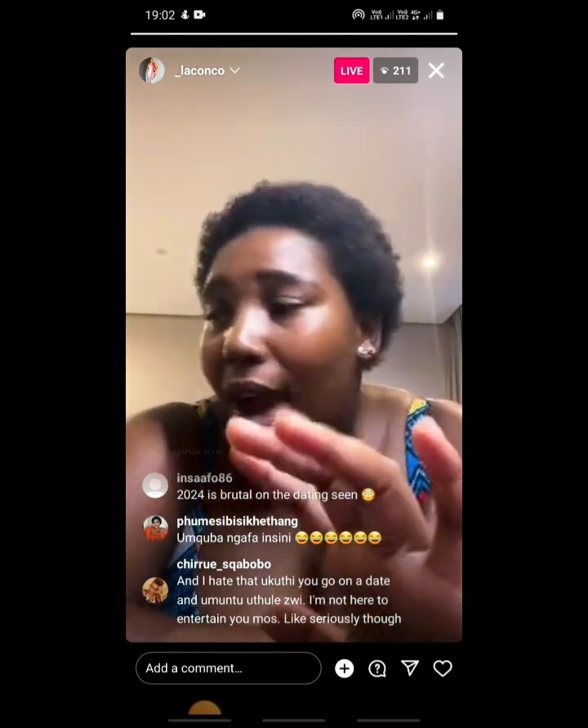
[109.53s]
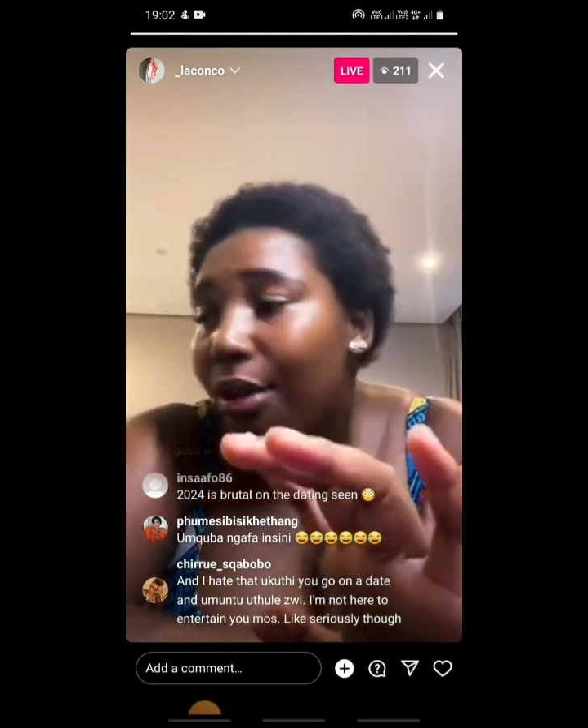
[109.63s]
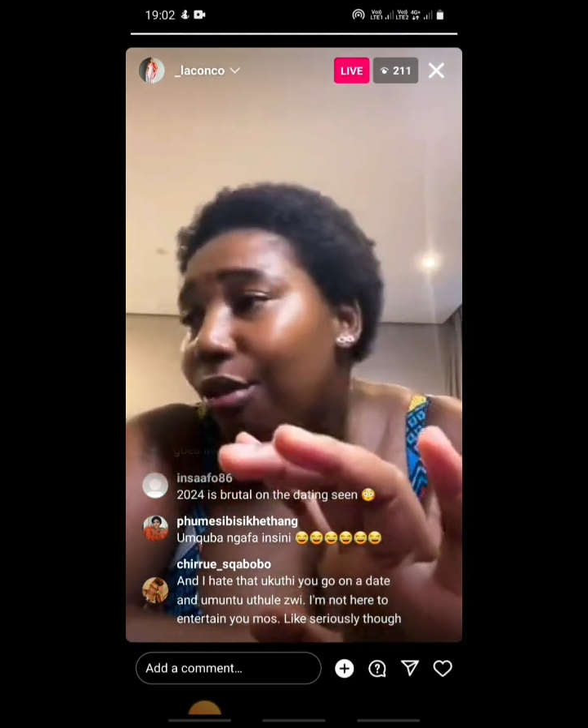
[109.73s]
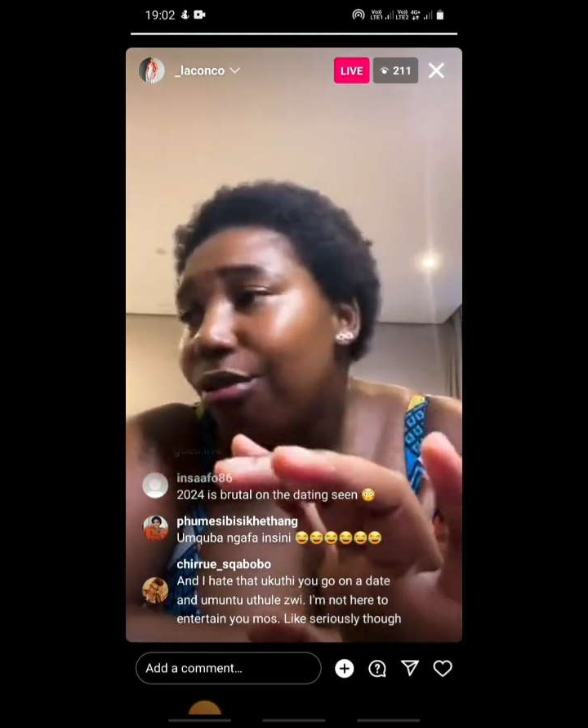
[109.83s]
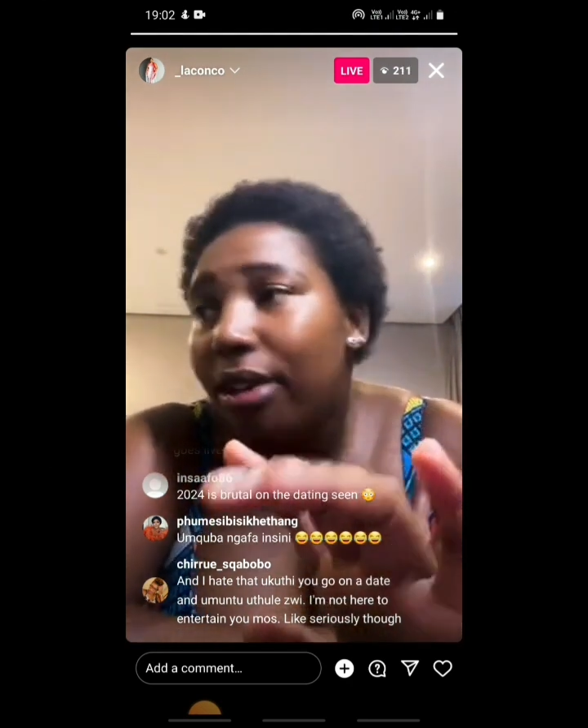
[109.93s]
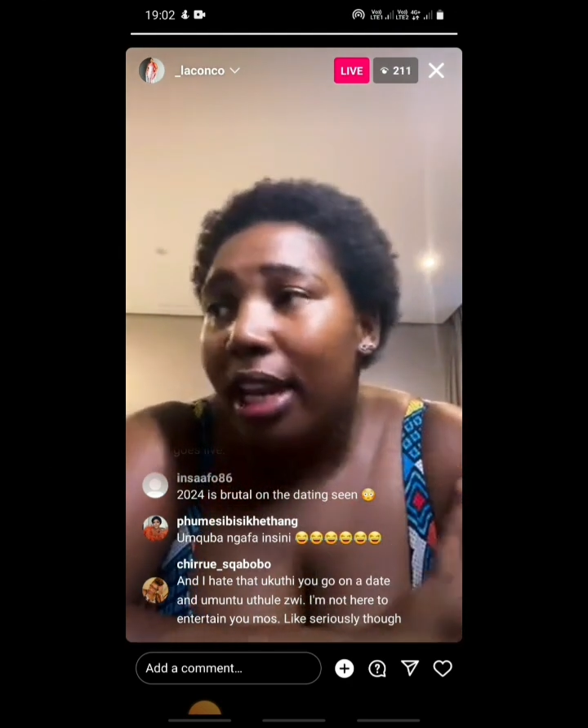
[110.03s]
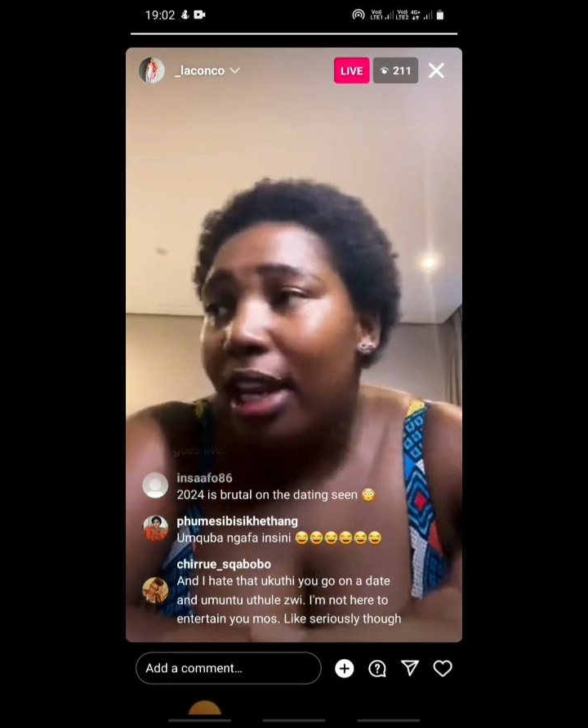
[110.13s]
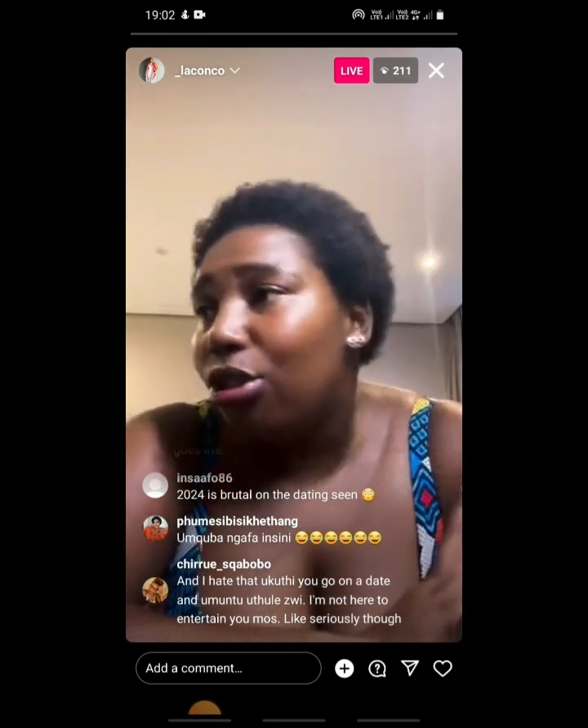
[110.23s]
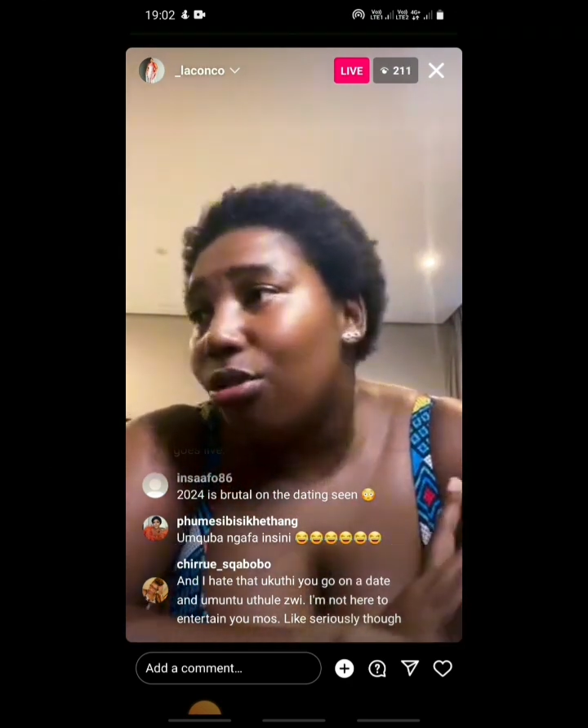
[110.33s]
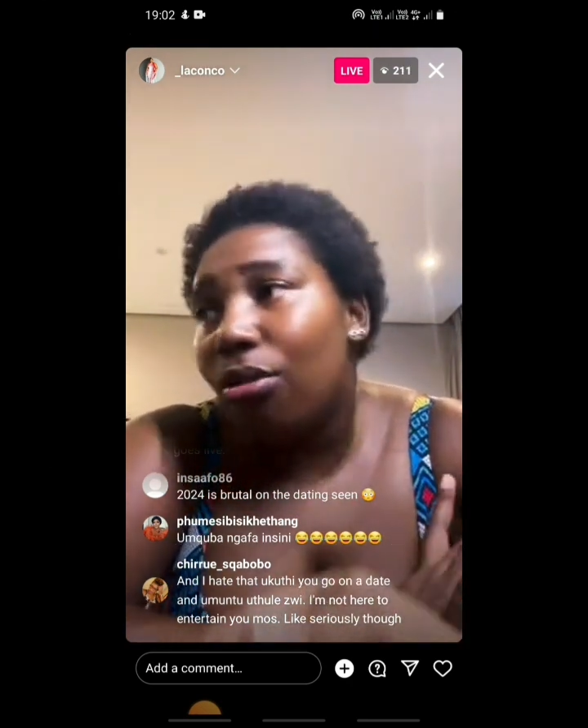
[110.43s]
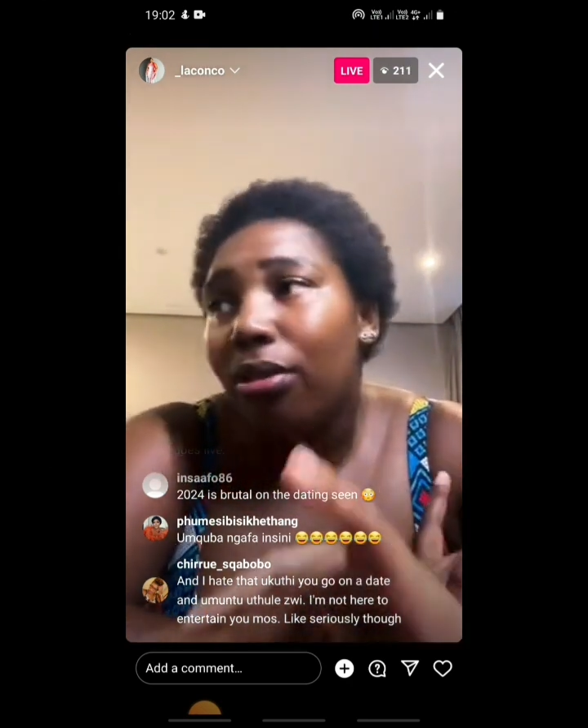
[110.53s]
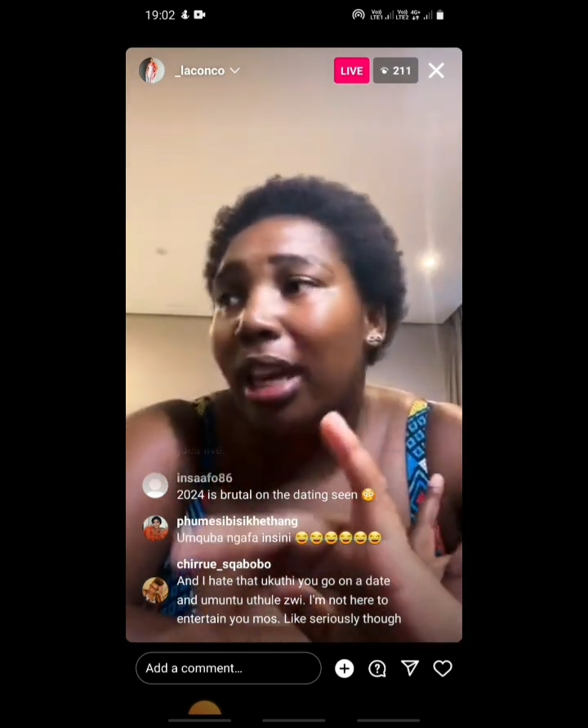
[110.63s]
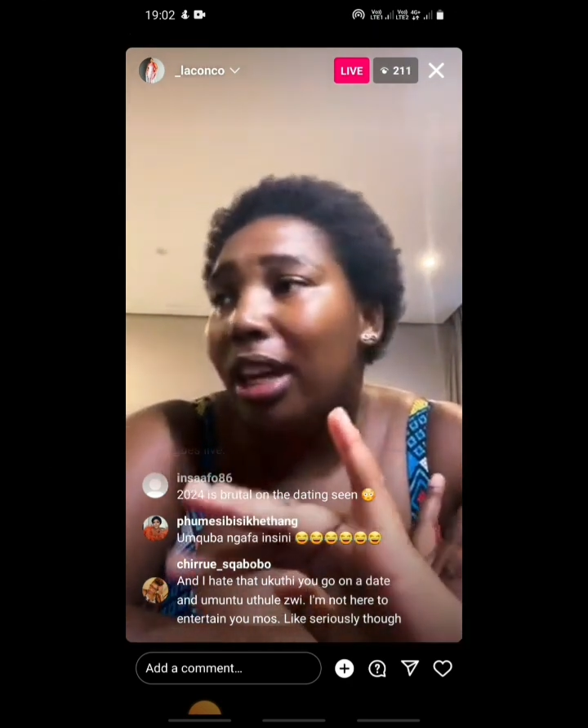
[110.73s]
I don't relate to